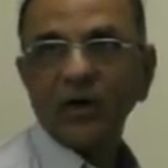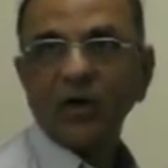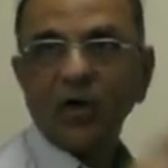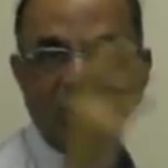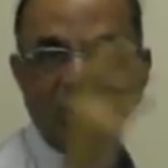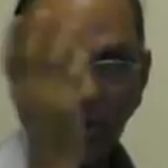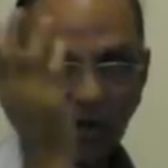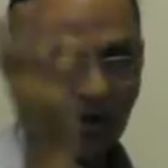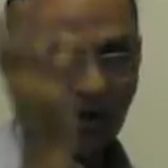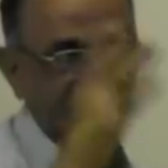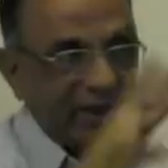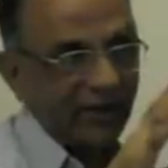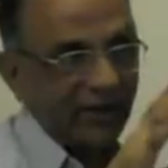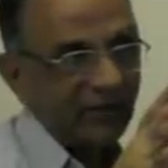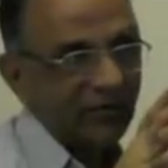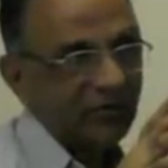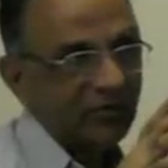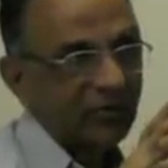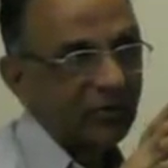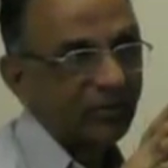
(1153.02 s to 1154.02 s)
All
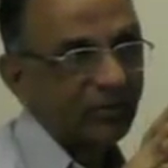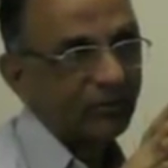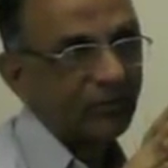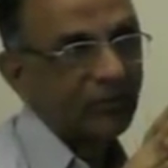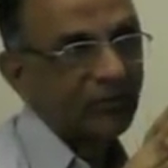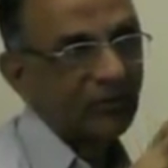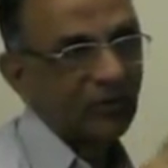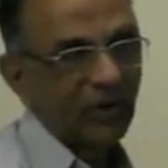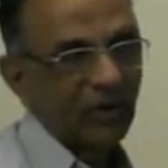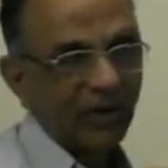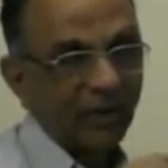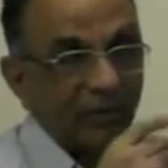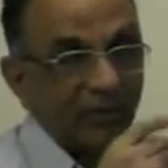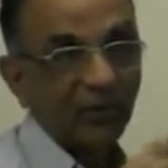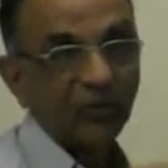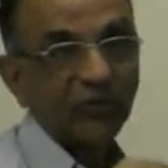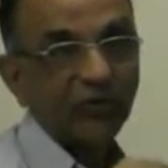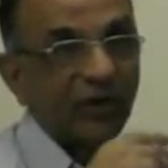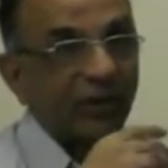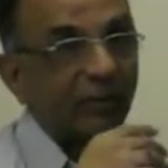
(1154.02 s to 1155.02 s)
lines, I'm
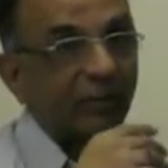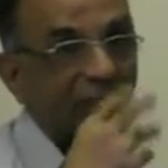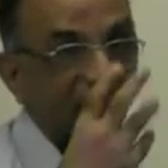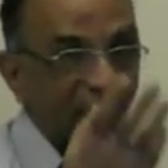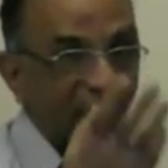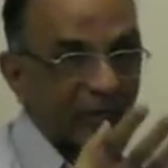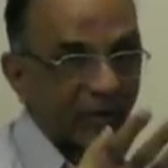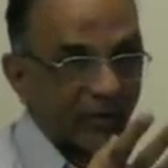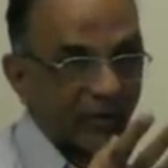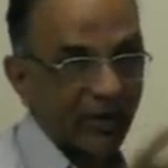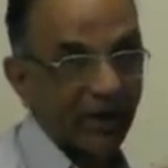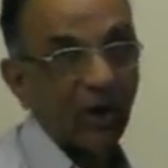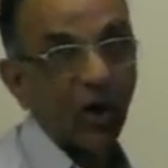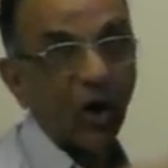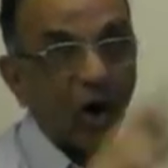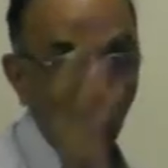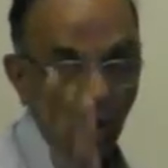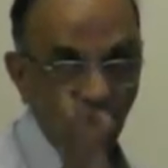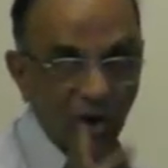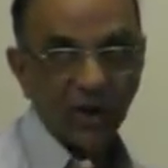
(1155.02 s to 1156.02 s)
not saying preferably,
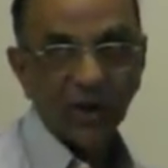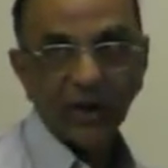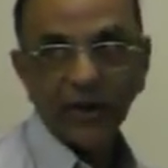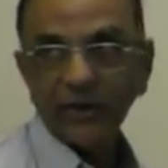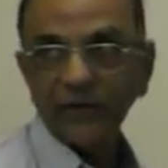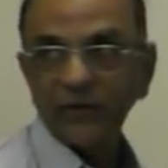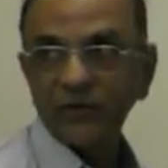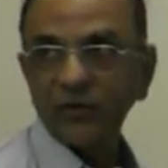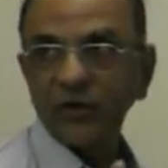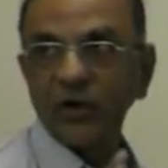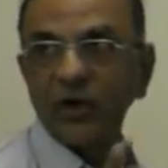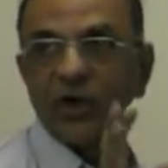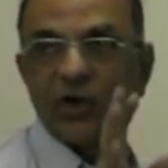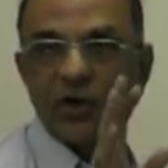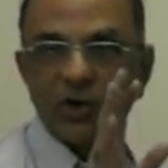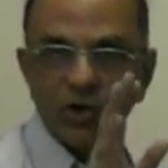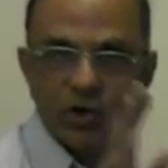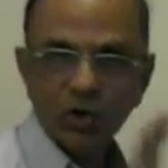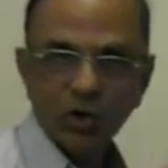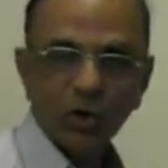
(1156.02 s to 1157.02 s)
all lines
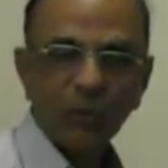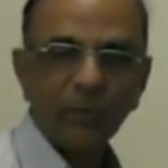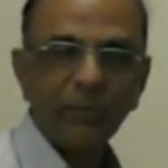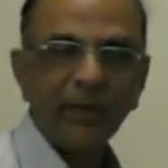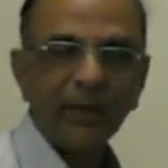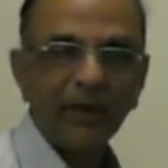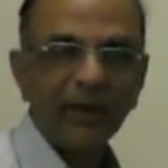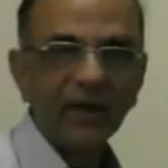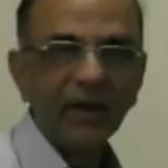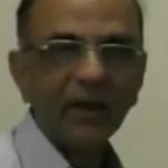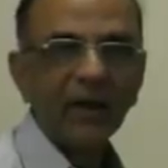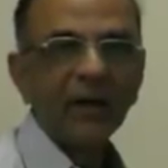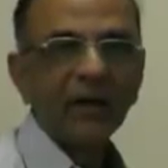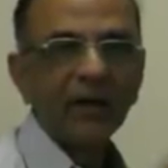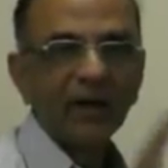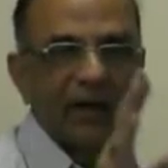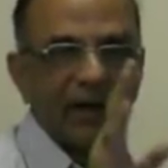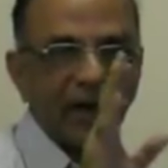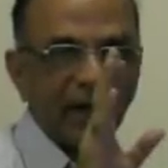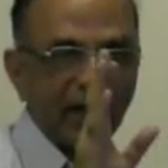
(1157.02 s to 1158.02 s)
should be
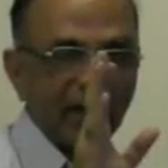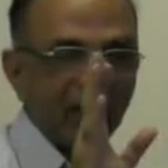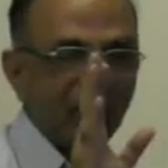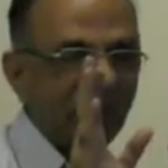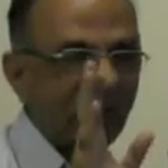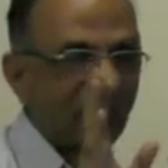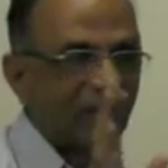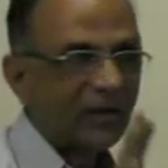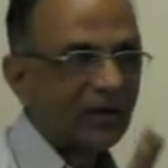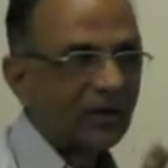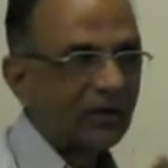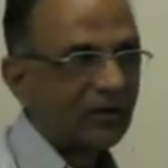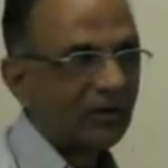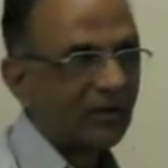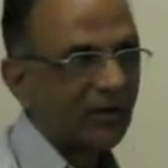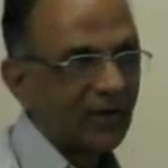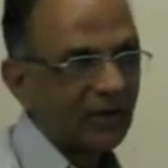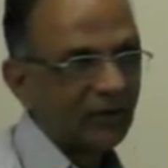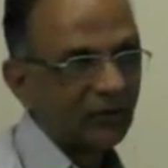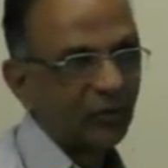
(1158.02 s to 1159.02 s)
in the
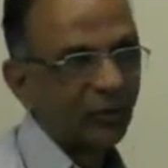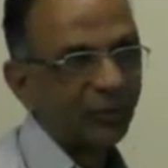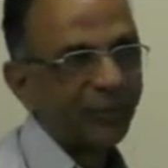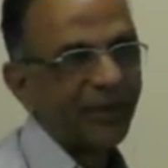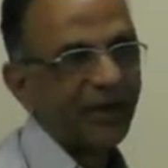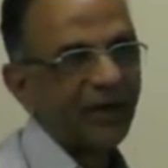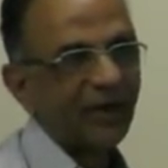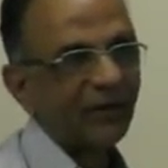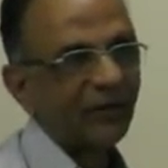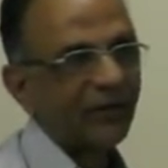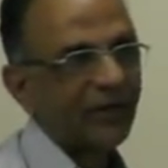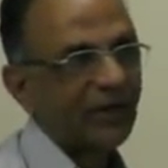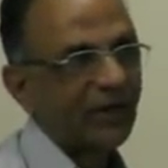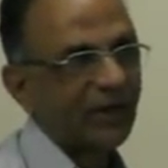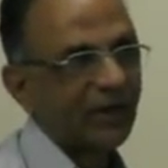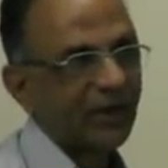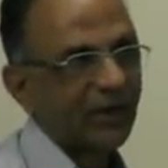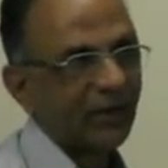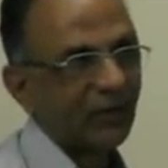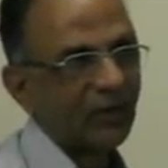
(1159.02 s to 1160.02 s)
superior
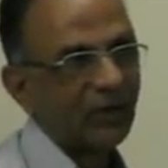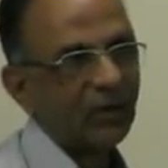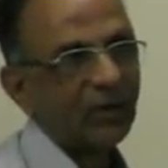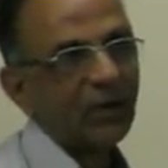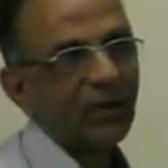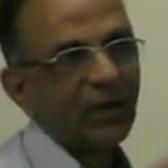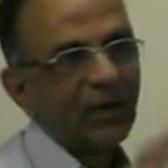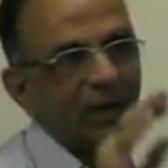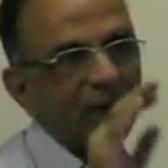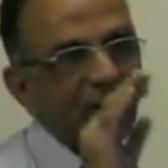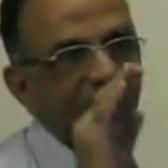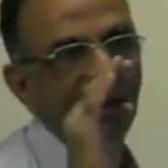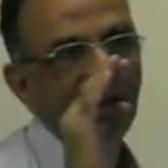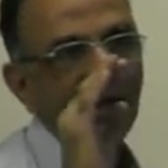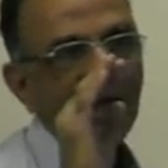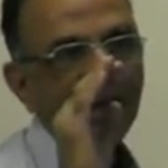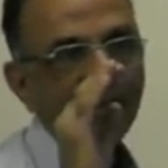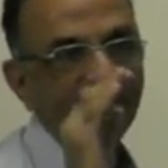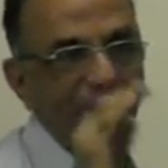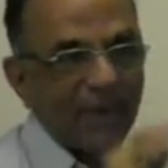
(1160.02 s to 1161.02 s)
vena cava
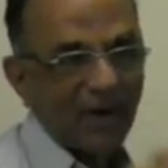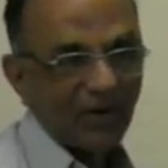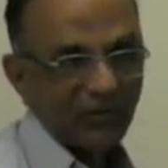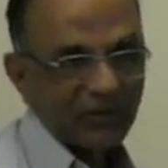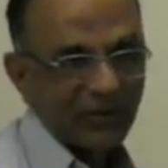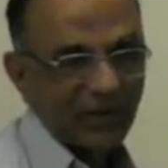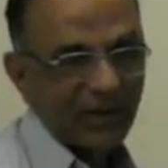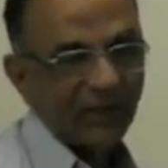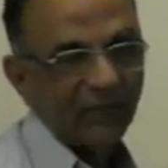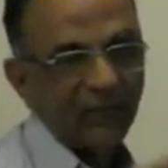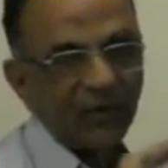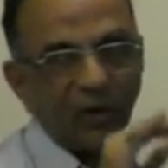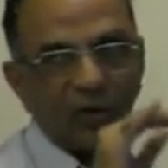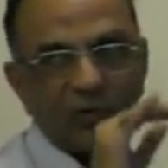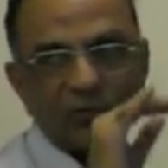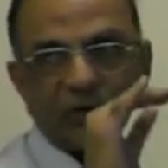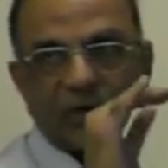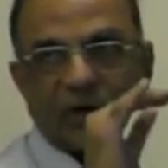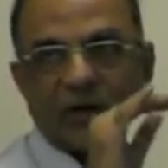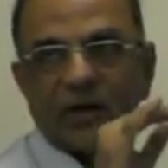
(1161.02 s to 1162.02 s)
above the level
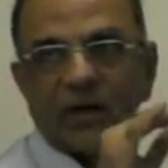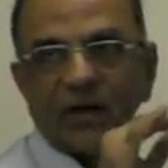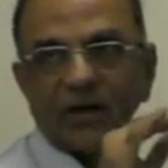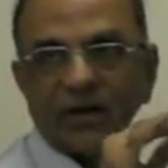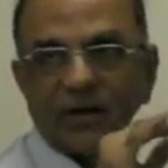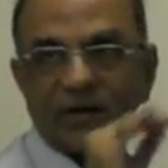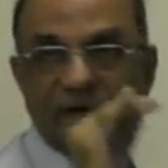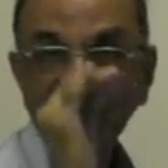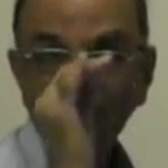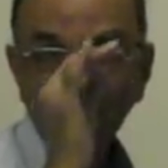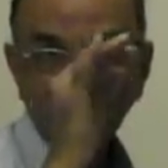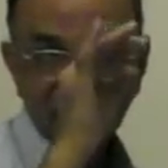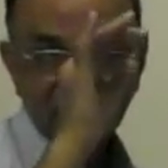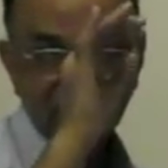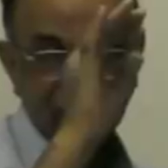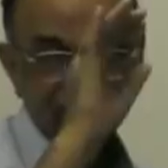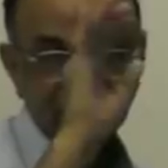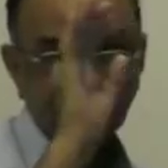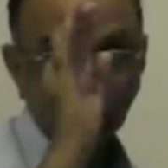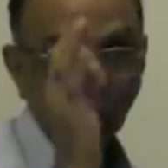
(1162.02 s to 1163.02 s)
of the carina. That's
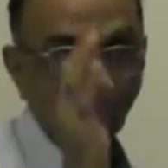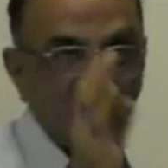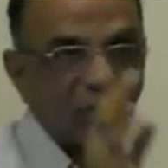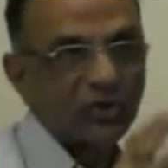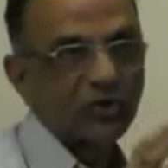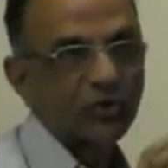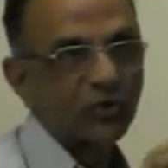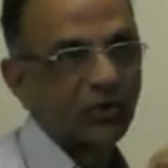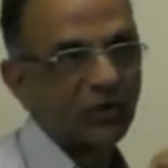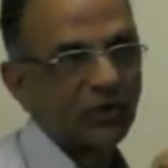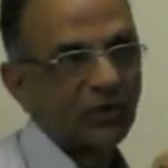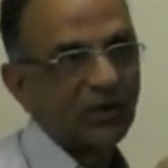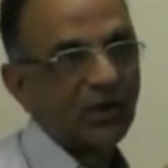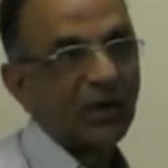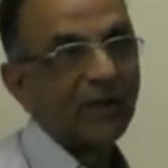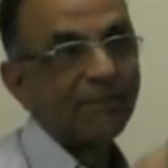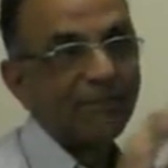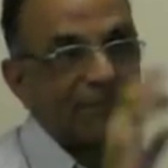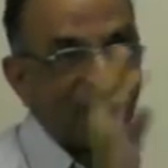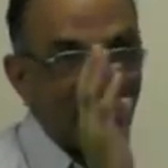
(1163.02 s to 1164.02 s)
that's the watchword.
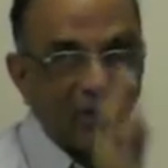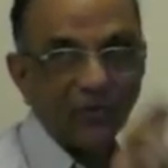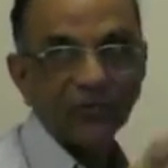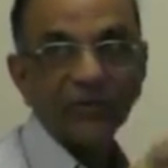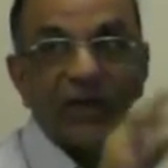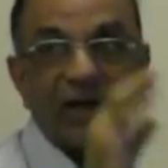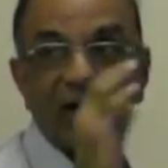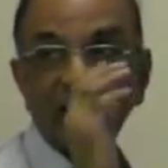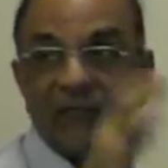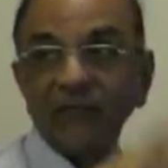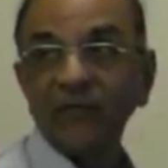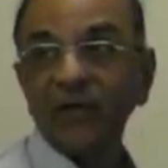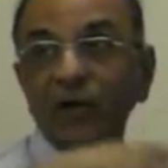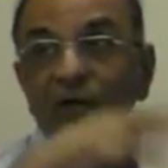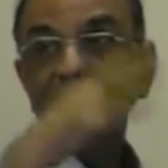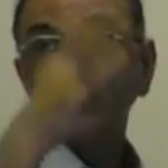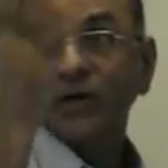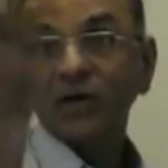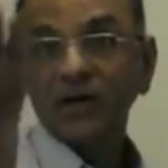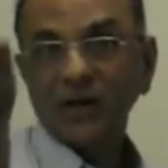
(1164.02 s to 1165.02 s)
Above the
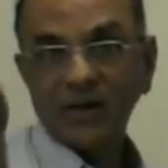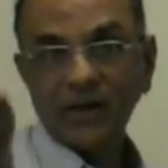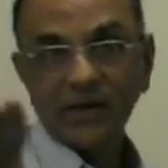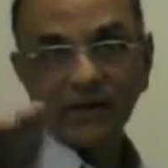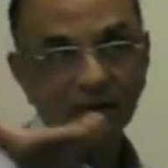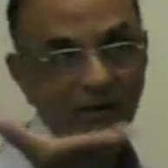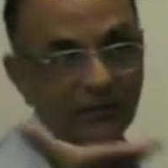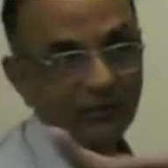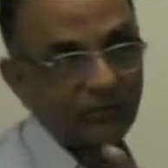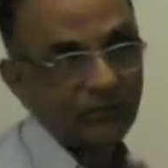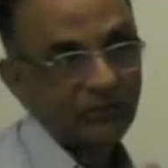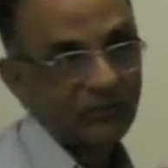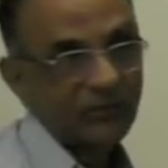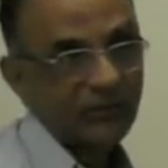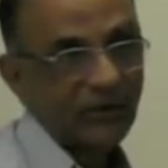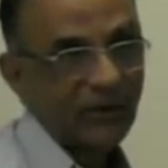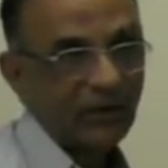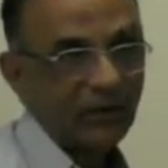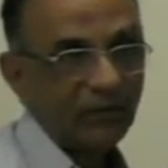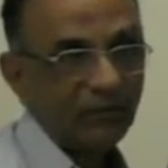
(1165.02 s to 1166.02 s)
level of the carina.
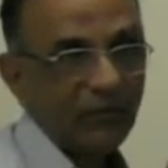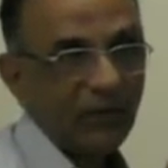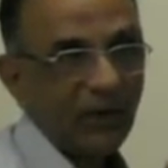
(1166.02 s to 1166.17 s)
Yeah.